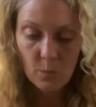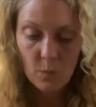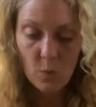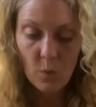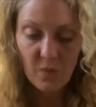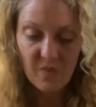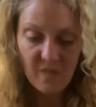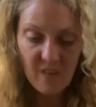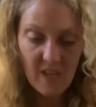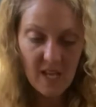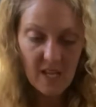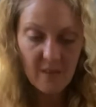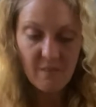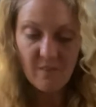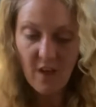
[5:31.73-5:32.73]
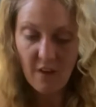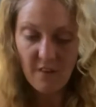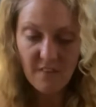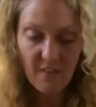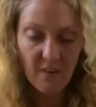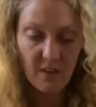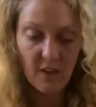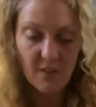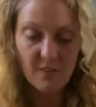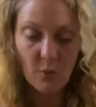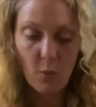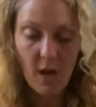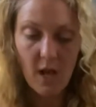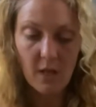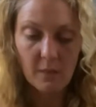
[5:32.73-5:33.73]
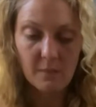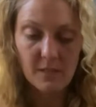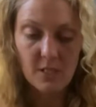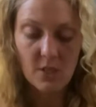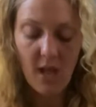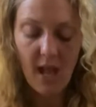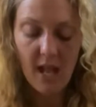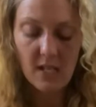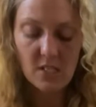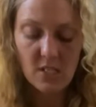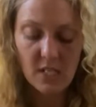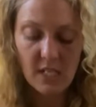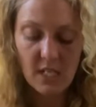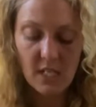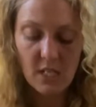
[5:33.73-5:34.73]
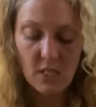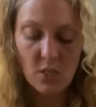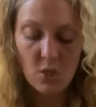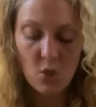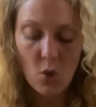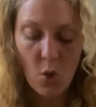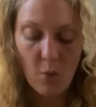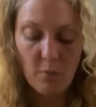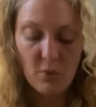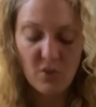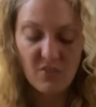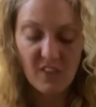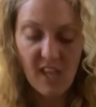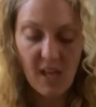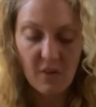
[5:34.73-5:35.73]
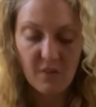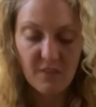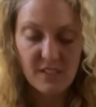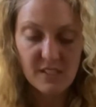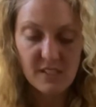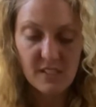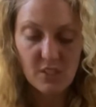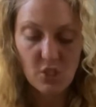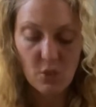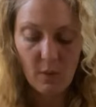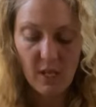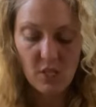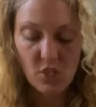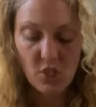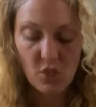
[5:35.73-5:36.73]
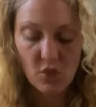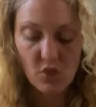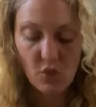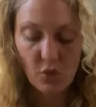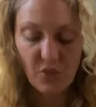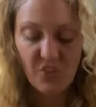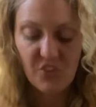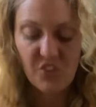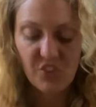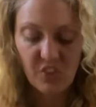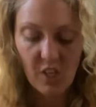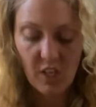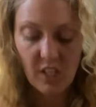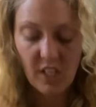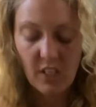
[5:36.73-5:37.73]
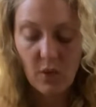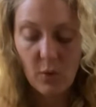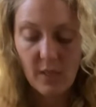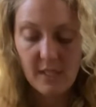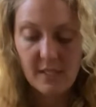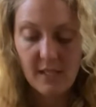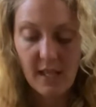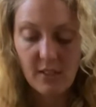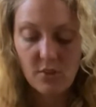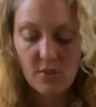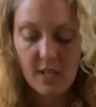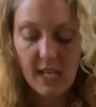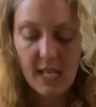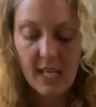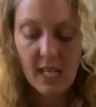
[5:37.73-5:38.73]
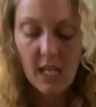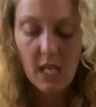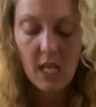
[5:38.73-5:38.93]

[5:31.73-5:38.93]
You're feeling very, very overwhelmed, and you're not moving out of this situation. You're sort of stuck in quicksand, really.